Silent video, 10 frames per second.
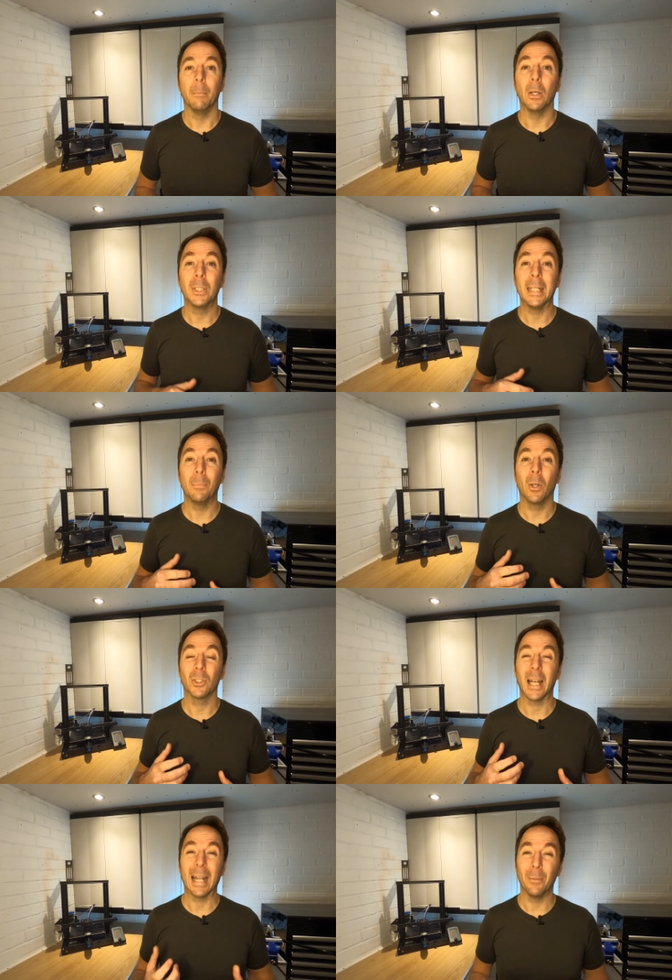Most heat
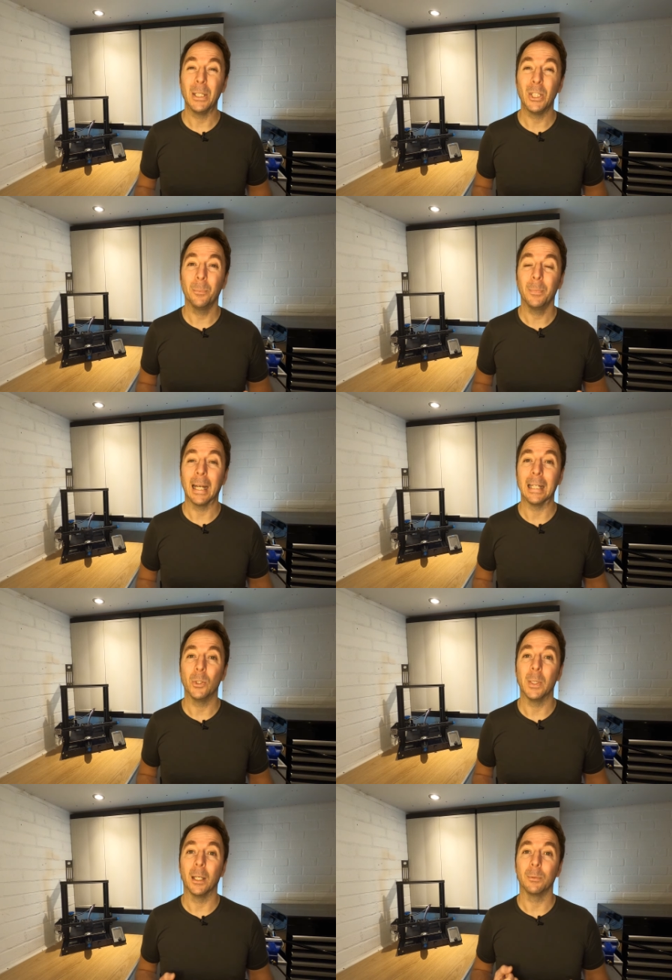blocks are aluminium, and
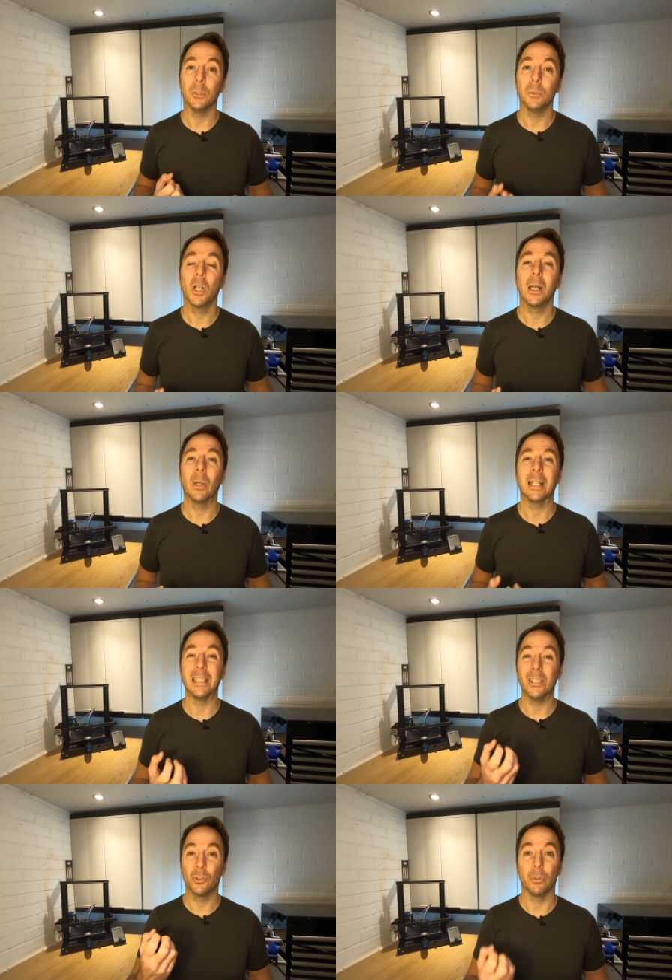doing it up too tight will
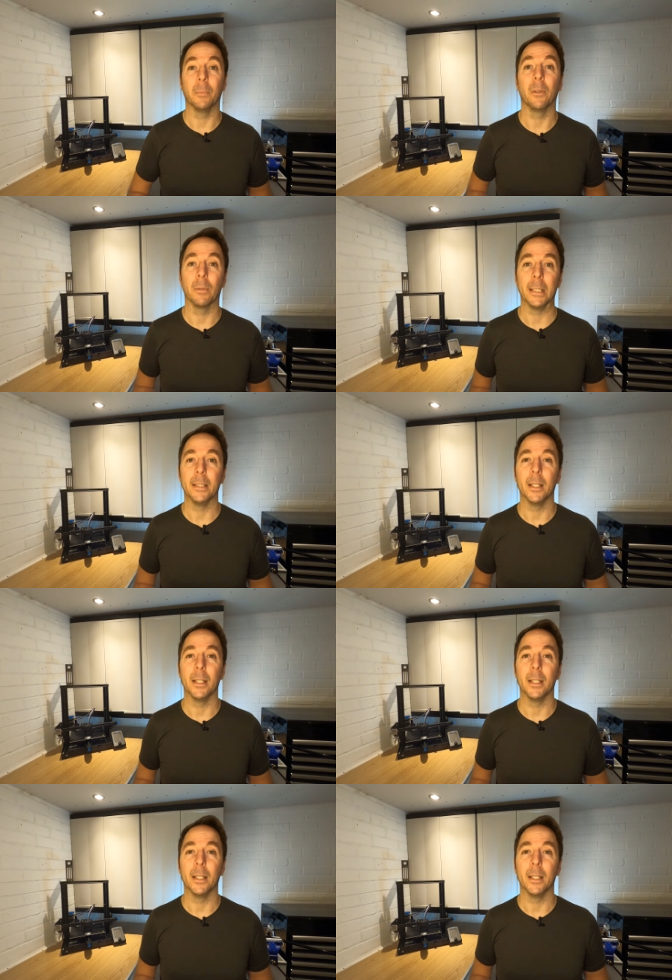actually strip the threads